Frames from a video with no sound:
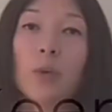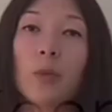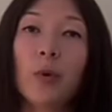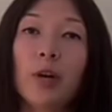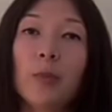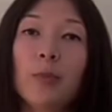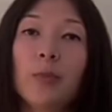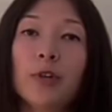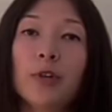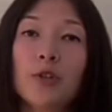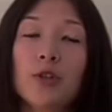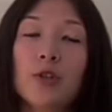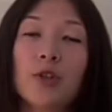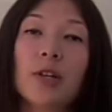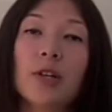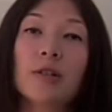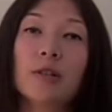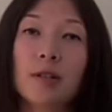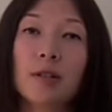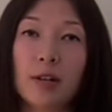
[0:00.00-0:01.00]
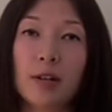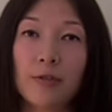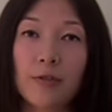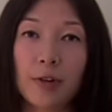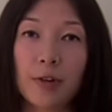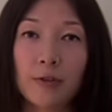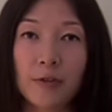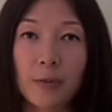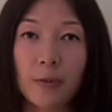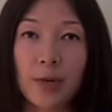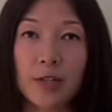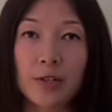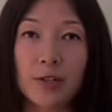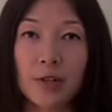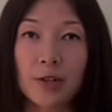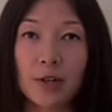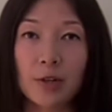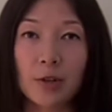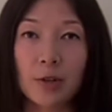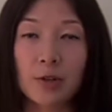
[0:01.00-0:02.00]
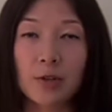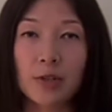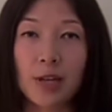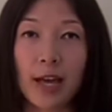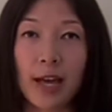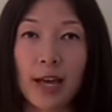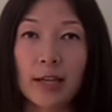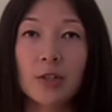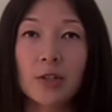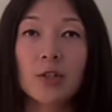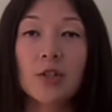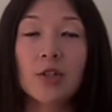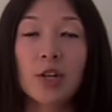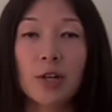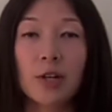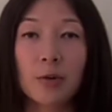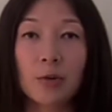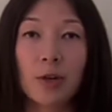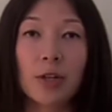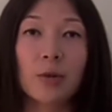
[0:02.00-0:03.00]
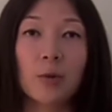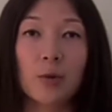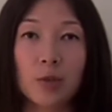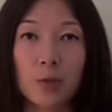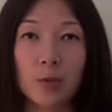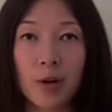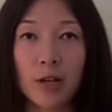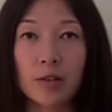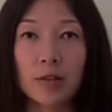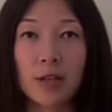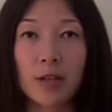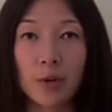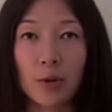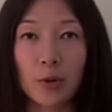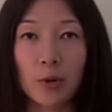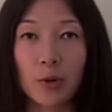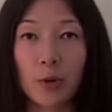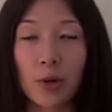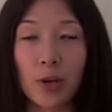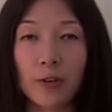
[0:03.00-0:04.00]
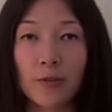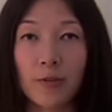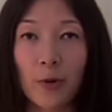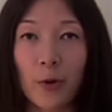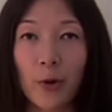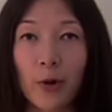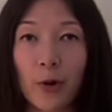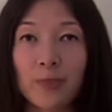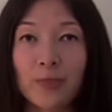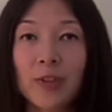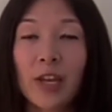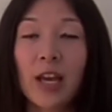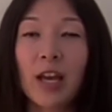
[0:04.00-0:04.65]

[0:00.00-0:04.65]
You want to put just enough information on your sign to generate the response that you're looking for.